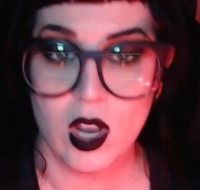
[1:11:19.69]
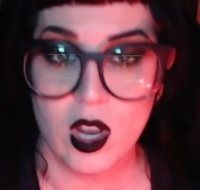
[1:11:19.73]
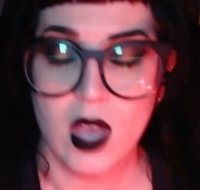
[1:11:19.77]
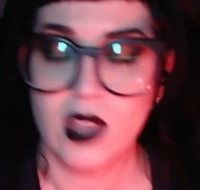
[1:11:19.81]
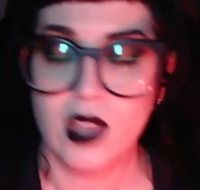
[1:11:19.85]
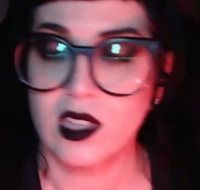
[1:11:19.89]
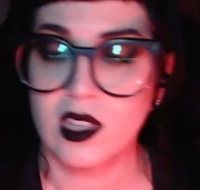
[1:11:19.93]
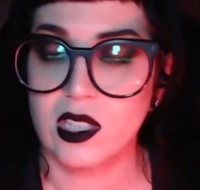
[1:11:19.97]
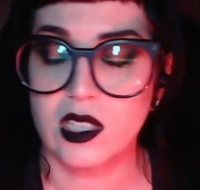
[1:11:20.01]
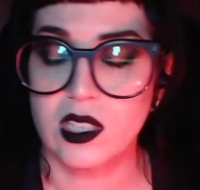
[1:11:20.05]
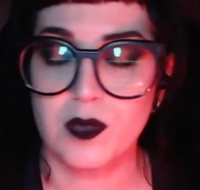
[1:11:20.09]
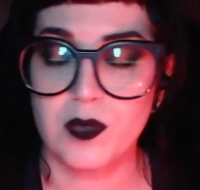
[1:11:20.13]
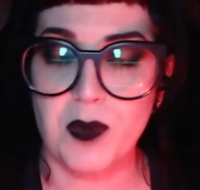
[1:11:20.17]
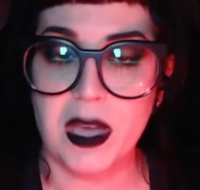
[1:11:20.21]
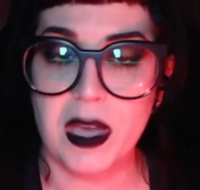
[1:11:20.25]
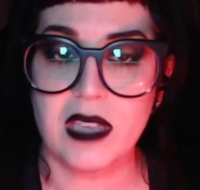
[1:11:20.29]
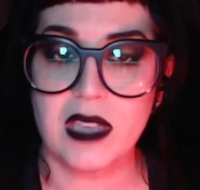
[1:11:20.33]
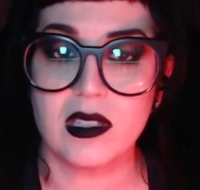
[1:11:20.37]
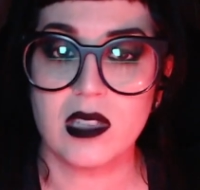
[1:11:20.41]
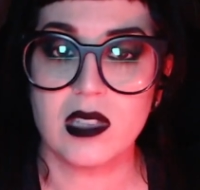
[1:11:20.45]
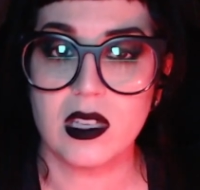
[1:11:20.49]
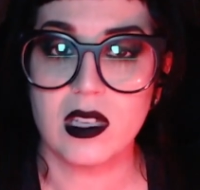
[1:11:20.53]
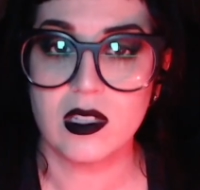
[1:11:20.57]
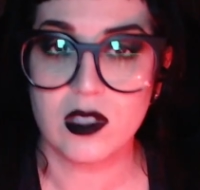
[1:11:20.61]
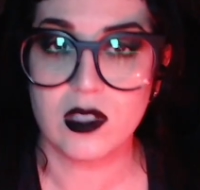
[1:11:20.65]
The
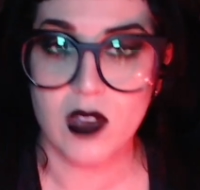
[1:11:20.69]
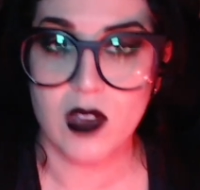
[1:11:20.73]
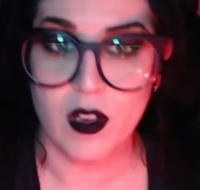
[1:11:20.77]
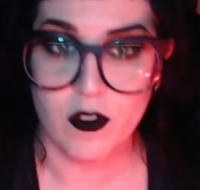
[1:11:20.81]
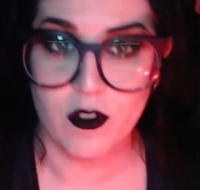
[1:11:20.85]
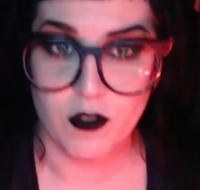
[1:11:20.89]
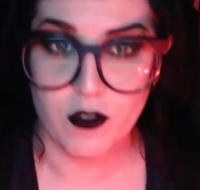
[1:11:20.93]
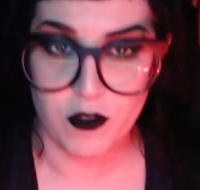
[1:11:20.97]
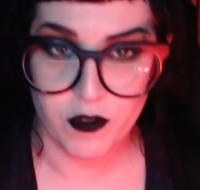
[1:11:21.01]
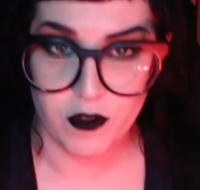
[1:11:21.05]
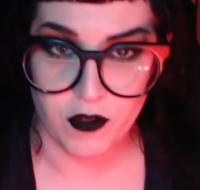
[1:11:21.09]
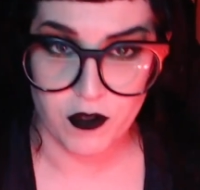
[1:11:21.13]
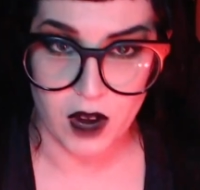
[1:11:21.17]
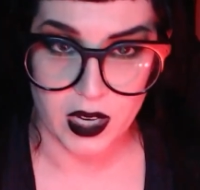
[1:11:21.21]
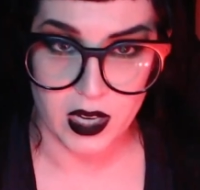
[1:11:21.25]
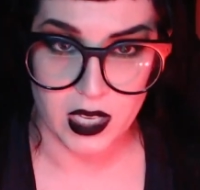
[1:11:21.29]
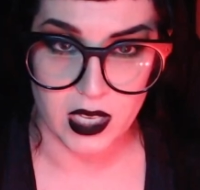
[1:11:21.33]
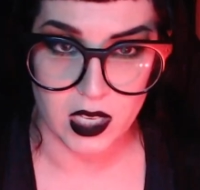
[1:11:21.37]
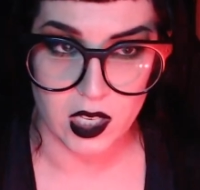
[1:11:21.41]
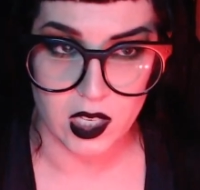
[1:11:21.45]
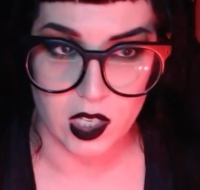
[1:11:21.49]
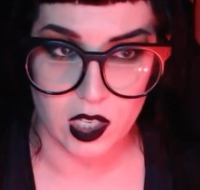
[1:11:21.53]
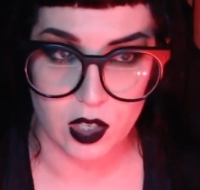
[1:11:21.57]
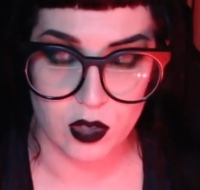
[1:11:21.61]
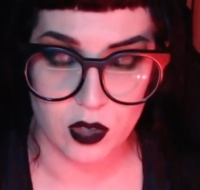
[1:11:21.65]
space is fucking
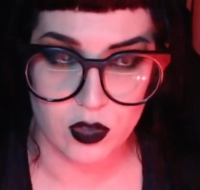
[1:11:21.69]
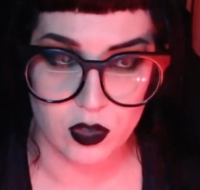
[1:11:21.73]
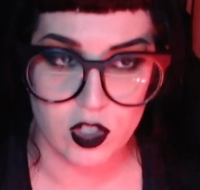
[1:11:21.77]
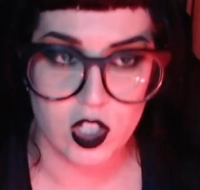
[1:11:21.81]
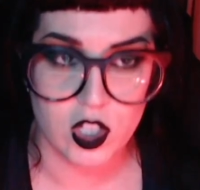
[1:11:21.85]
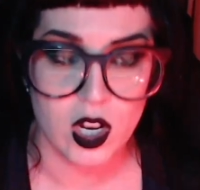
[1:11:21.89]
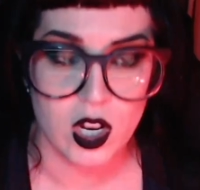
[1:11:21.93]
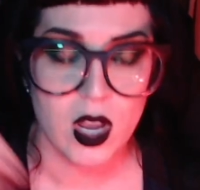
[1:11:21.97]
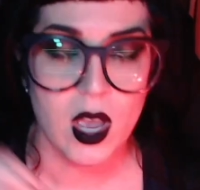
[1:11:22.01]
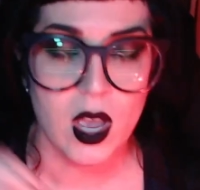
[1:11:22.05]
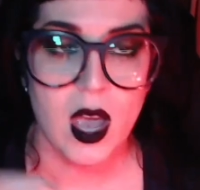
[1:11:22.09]
huge.